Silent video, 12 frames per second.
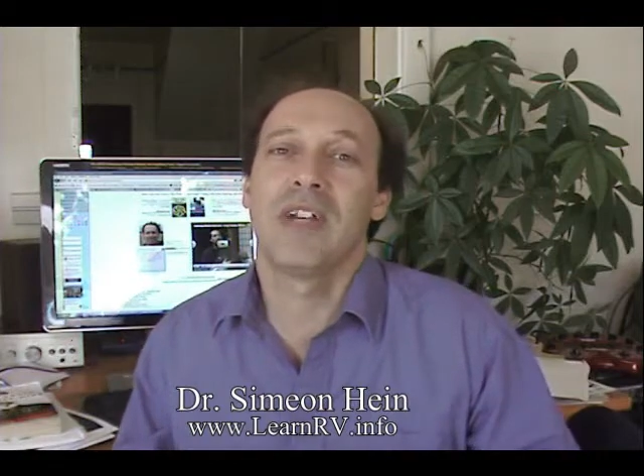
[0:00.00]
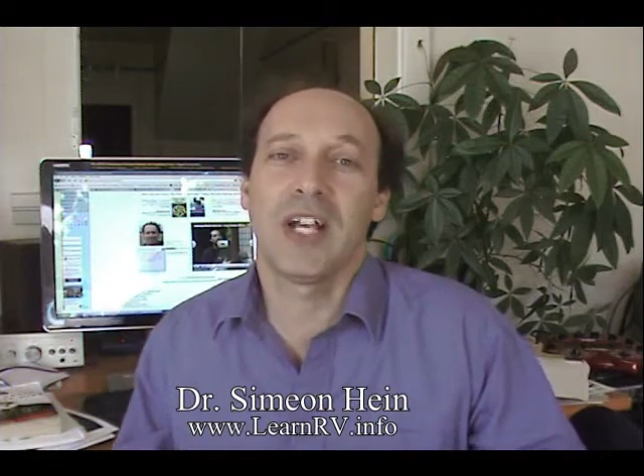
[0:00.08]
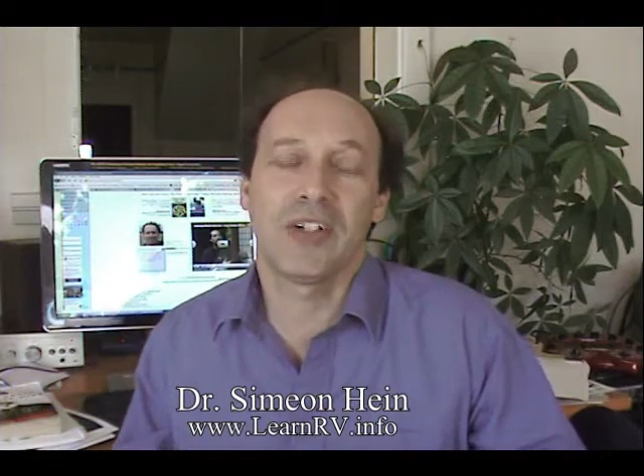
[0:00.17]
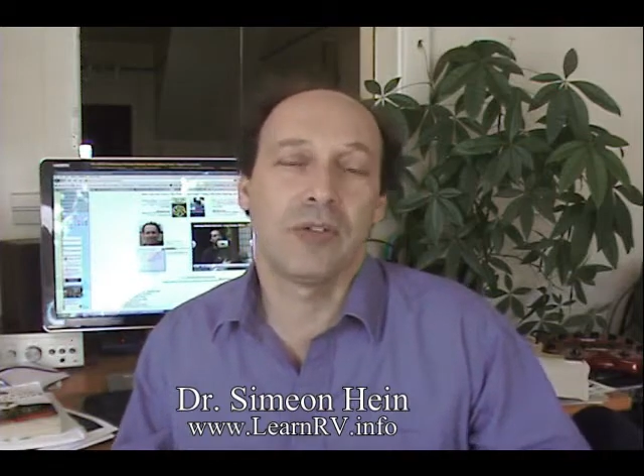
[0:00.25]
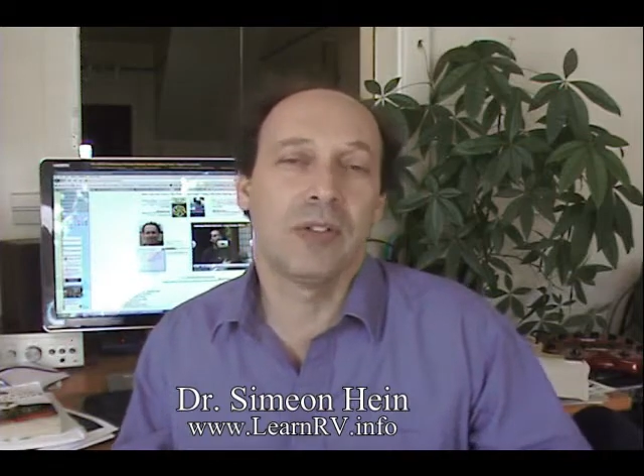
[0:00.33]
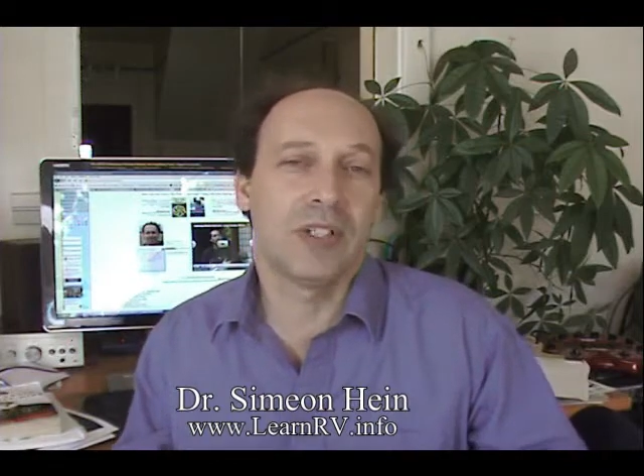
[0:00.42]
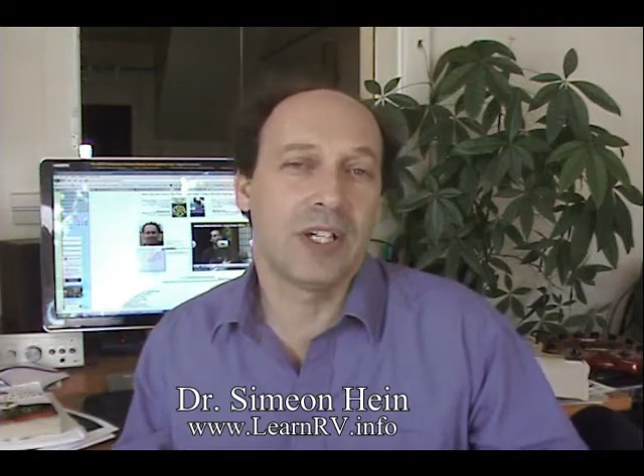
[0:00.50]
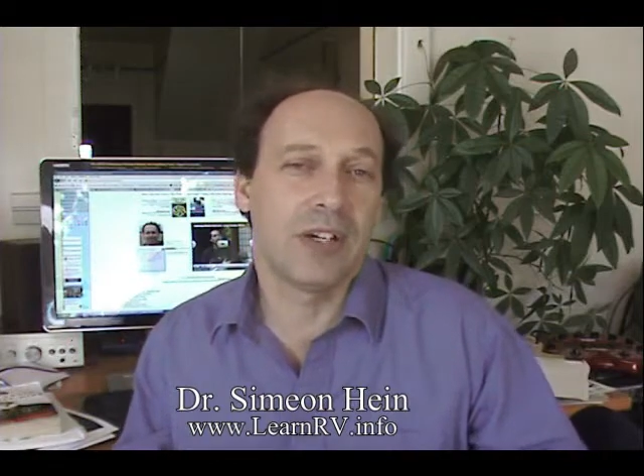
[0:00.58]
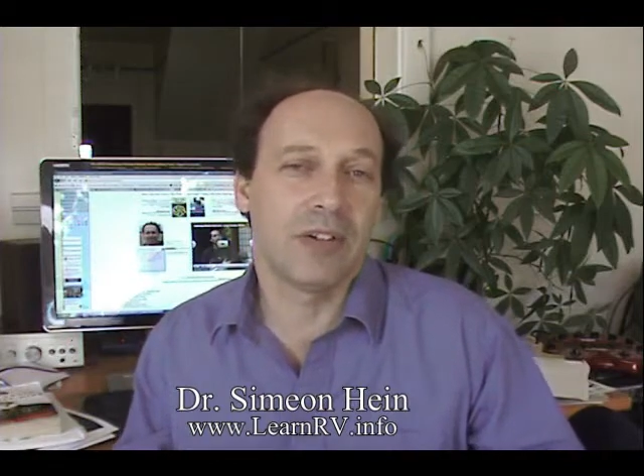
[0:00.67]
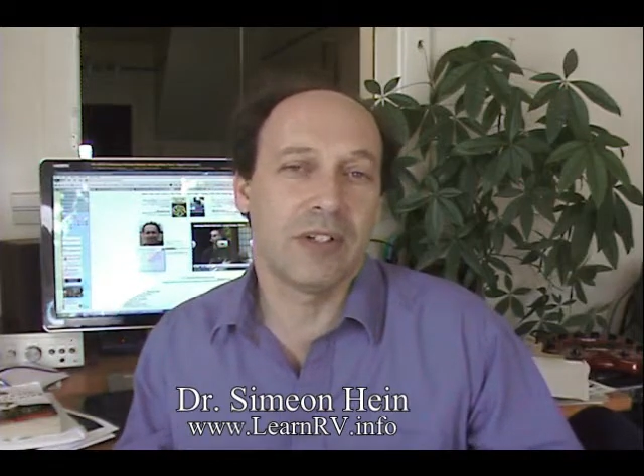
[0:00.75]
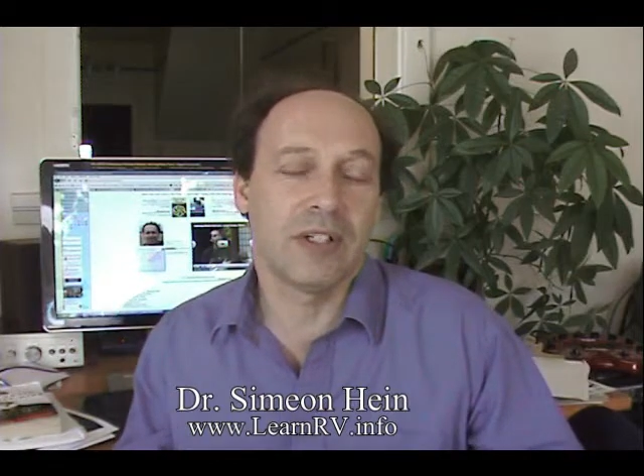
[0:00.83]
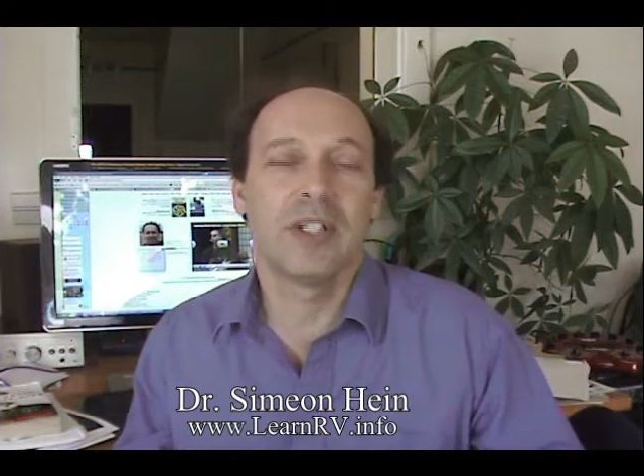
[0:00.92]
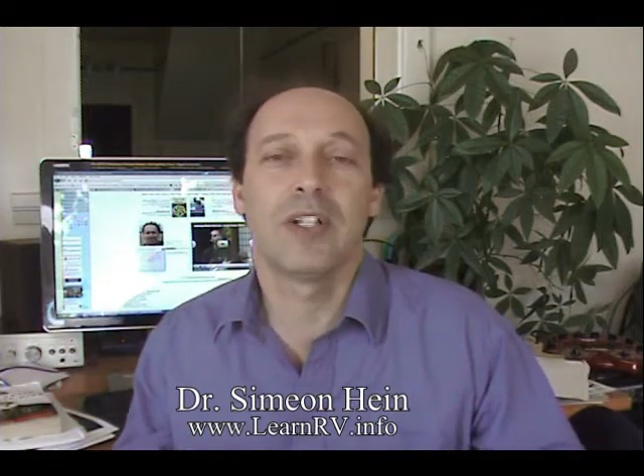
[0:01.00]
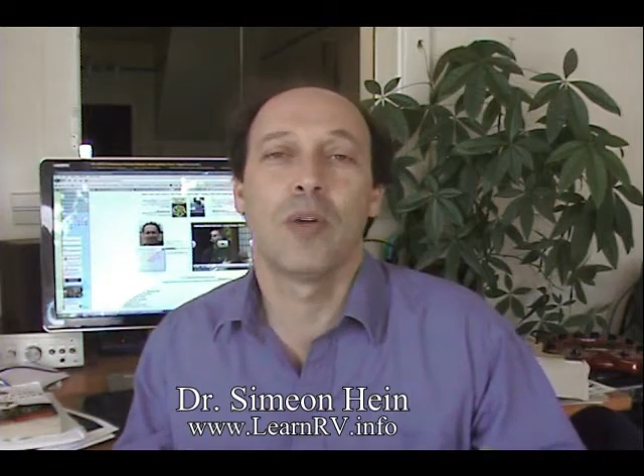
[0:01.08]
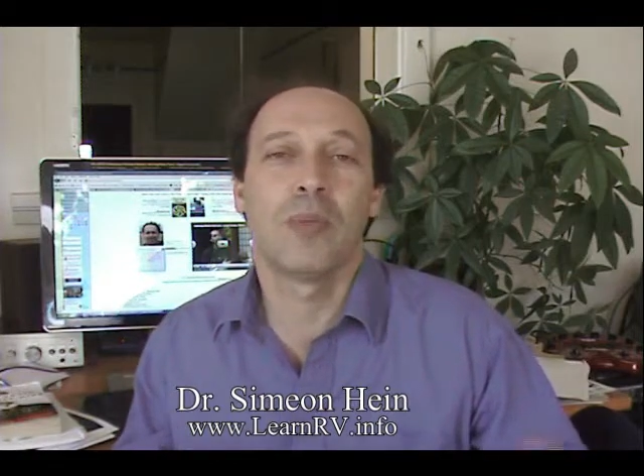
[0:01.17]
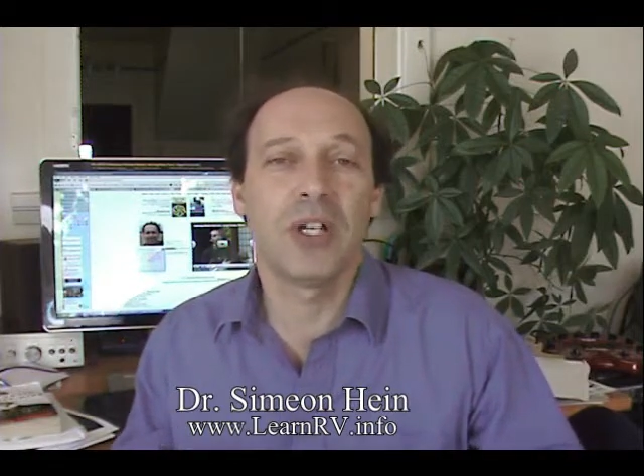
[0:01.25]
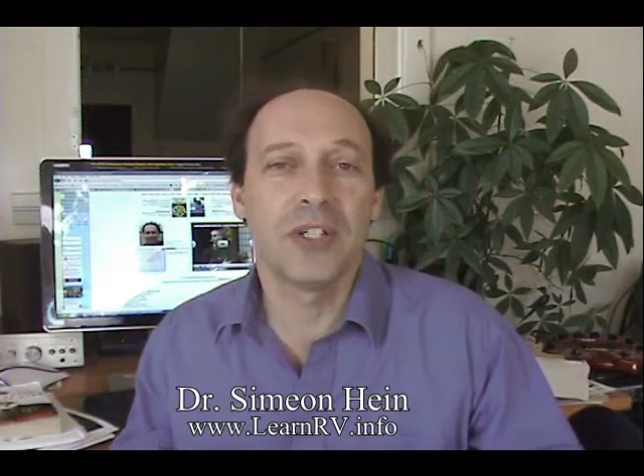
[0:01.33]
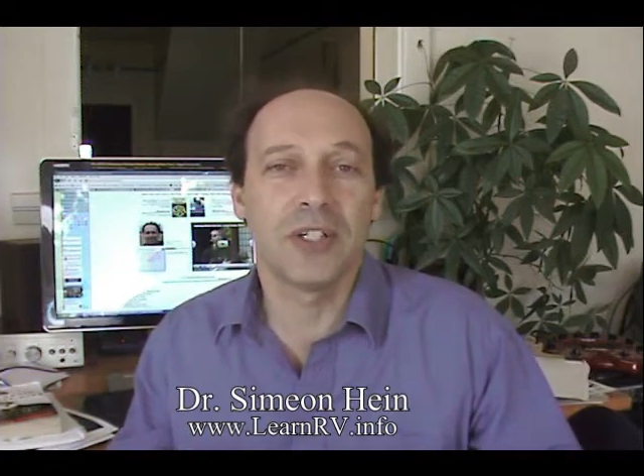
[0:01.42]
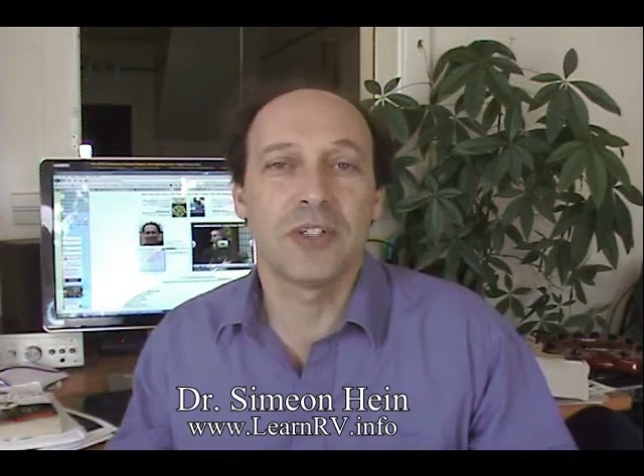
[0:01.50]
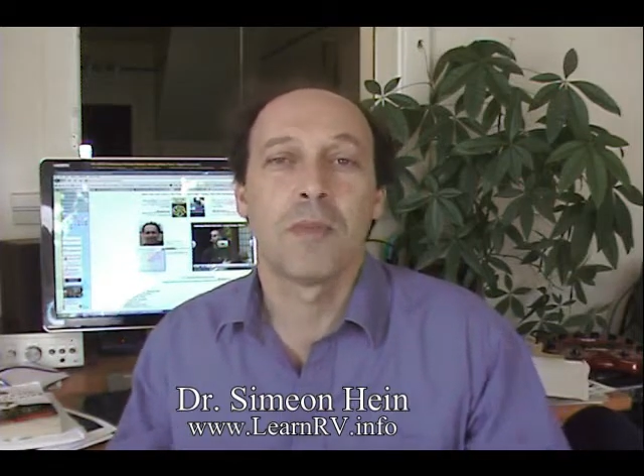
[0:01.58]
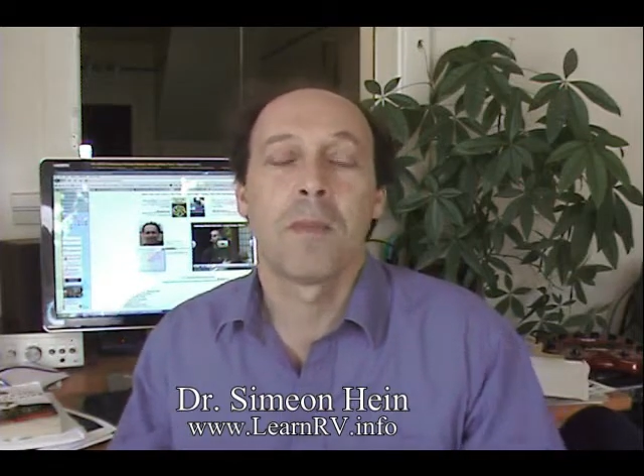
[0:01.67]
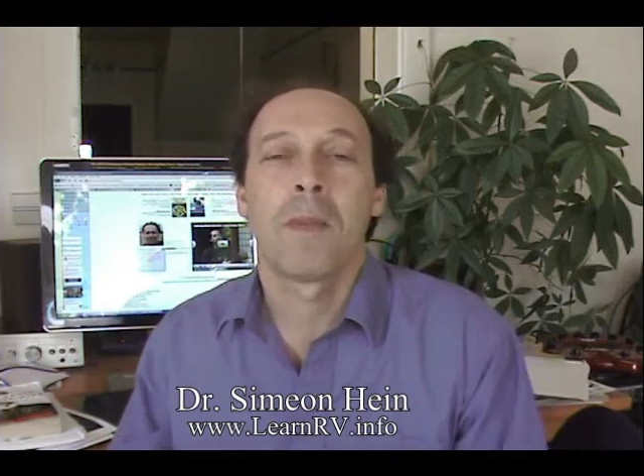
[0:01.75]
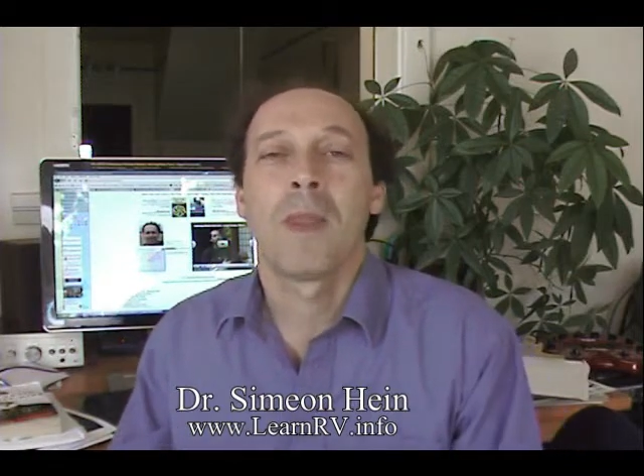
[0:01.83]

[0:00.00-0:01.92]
natural inherent abundance.